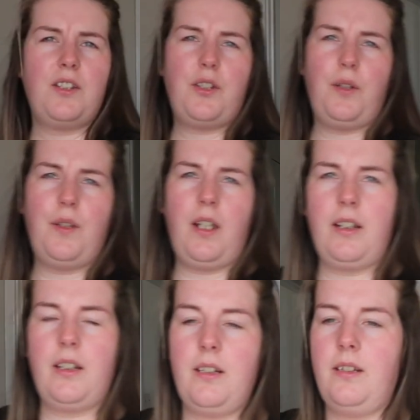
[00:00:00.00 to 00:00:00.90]
so that
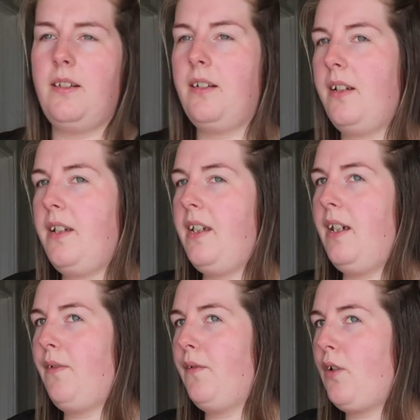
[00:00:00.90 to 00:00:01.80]
I can
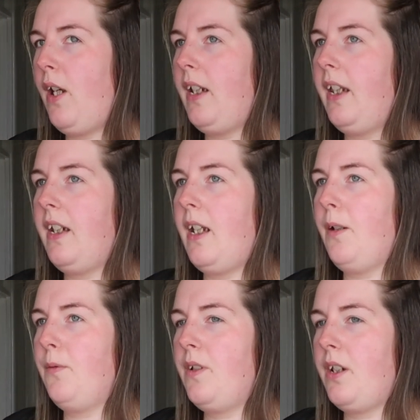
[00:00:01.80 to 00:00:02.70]
see if I've got anything
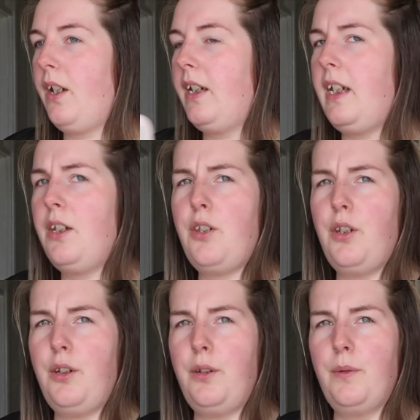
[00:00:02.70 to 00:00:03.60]
else that I need
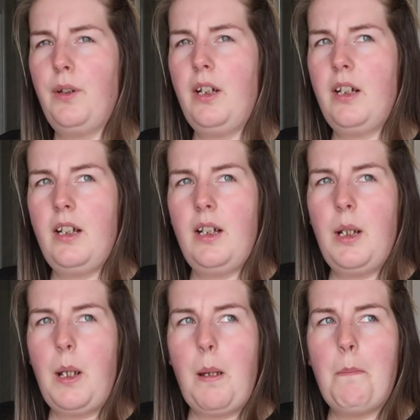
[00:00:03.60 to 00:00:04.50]
to
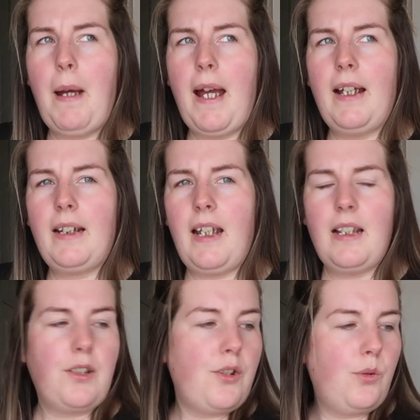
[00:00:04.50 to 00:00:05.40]
pack
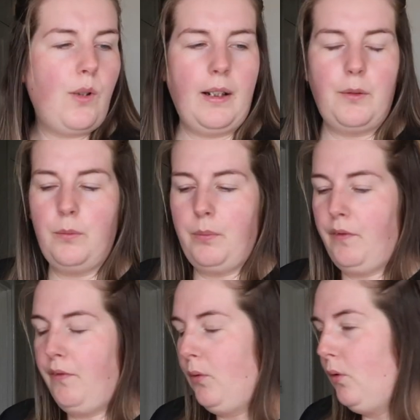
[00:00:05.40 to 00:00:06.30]
and sort out
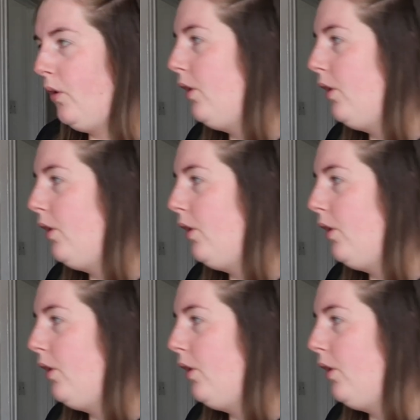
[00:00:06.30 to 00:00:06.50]
before